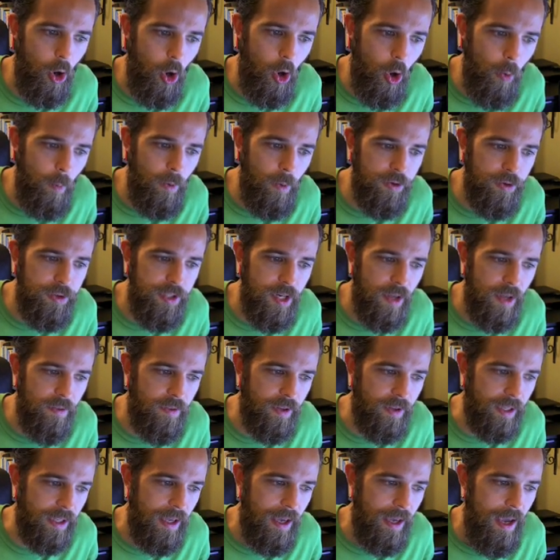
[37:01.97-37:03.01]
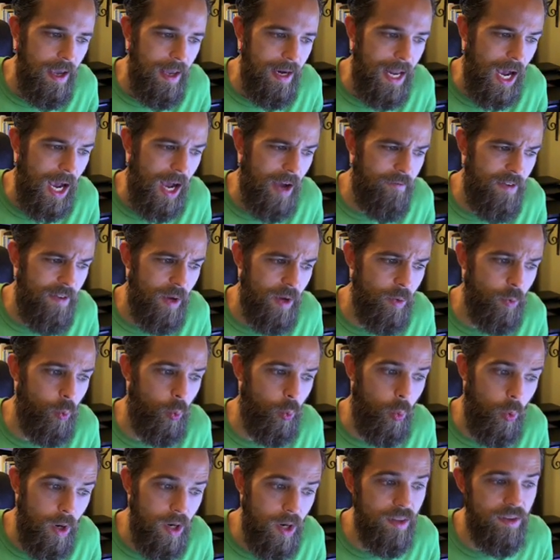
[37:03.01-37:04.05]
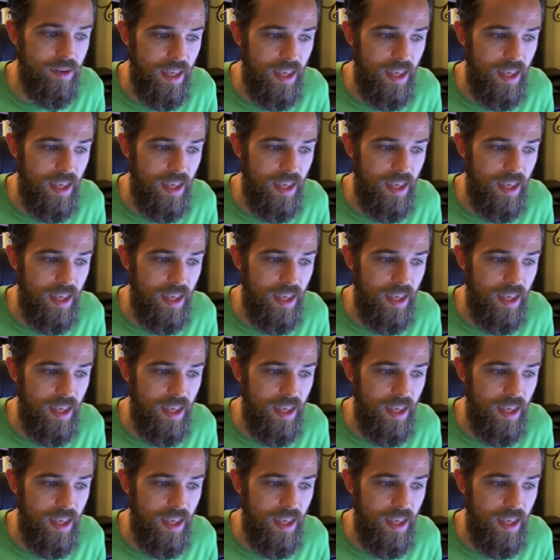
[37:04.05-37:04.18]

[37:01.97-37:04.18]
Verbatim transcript: Almost nothing. Now, I found one